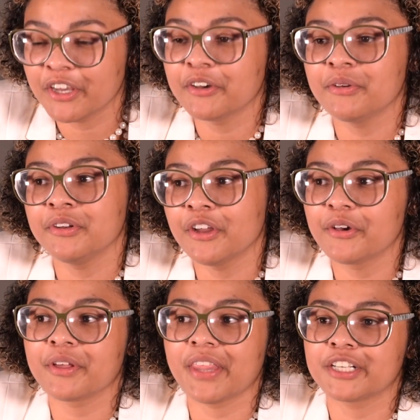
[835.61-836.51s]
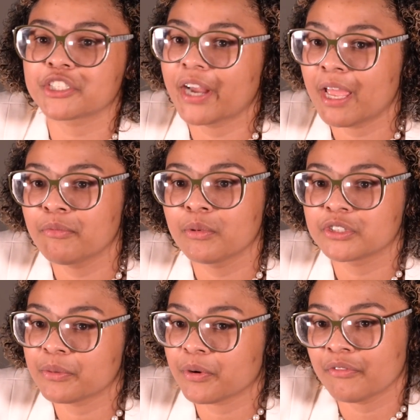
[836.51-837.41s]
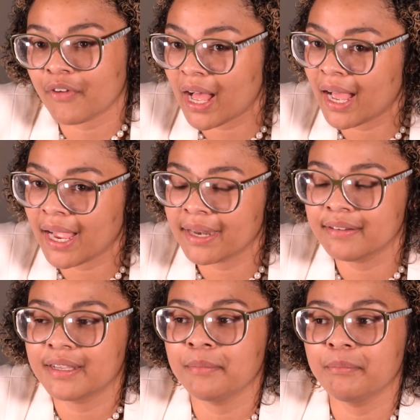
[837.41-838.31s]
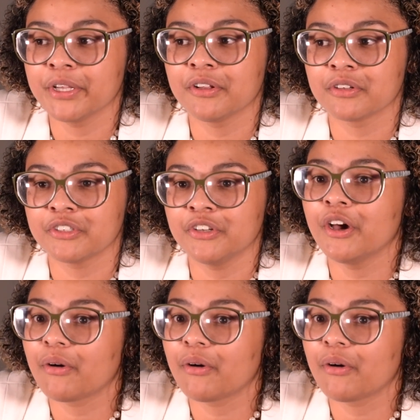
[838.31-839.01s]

knowing that you're able to provide can build,